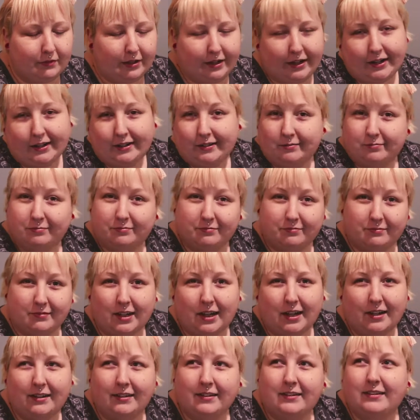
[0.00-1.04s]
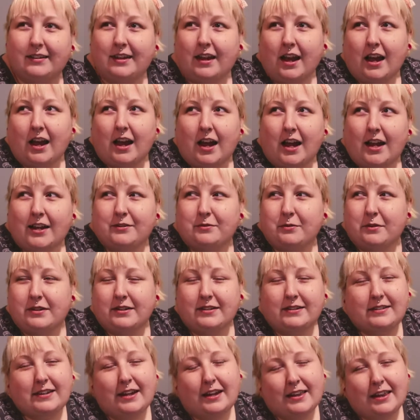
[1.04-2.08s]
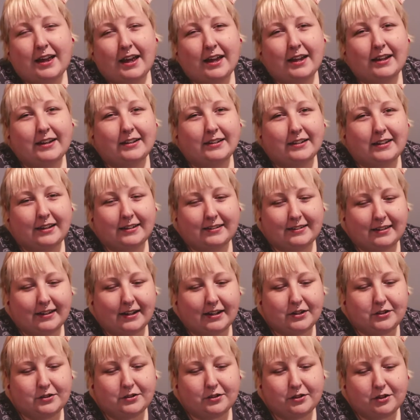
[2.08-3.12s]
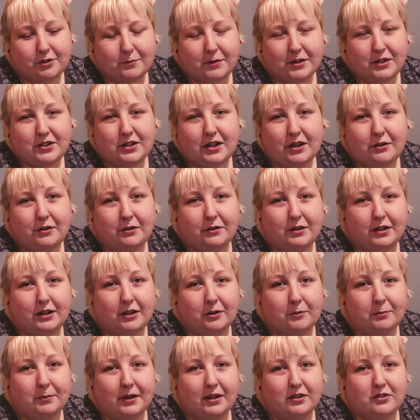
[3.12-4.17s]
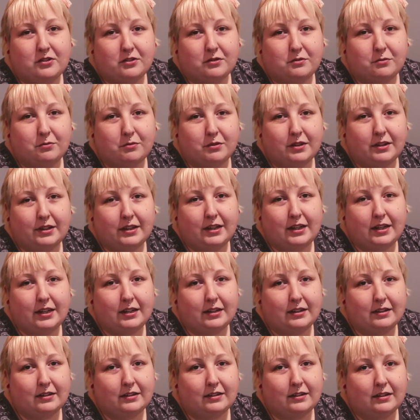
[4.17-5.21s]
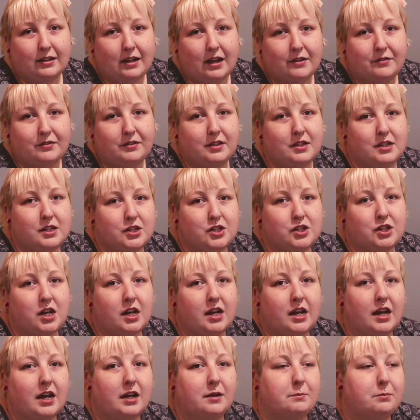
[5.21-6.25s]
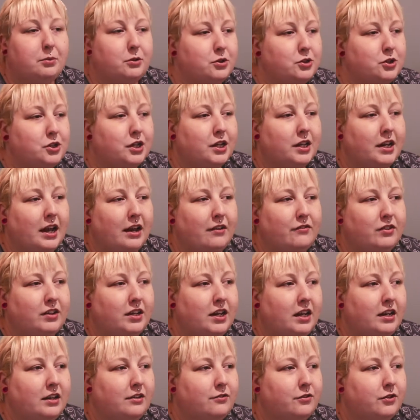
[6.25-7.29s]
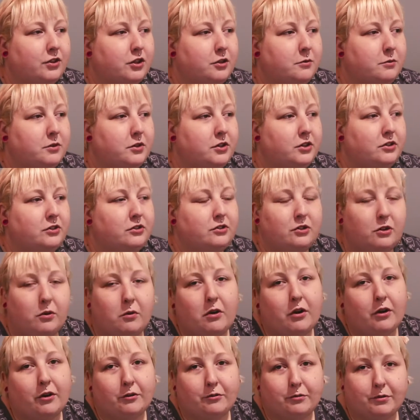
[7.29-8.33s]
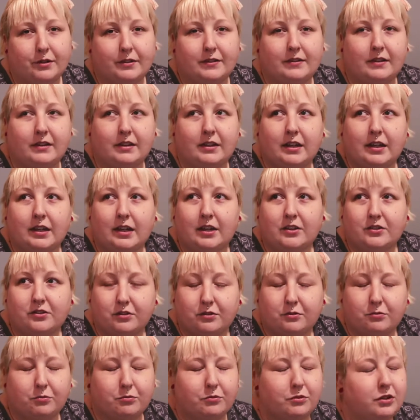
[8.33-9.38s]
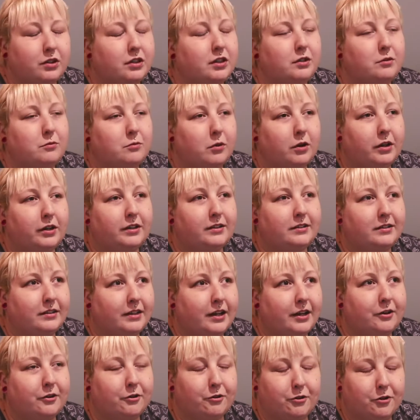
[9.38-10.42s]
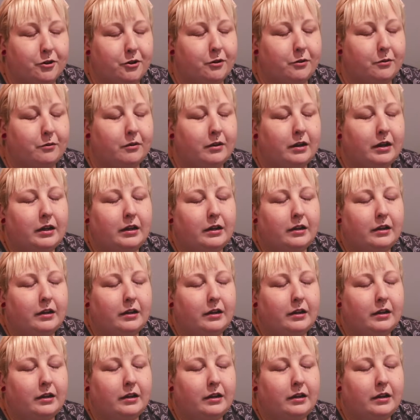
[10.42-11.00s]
Yeah. I just wanted to say that. Like I said, I usually do my shout out here, but I've seen Cheyenne pushing and advocating for the community so hard recently, and I just really wanted to let her know,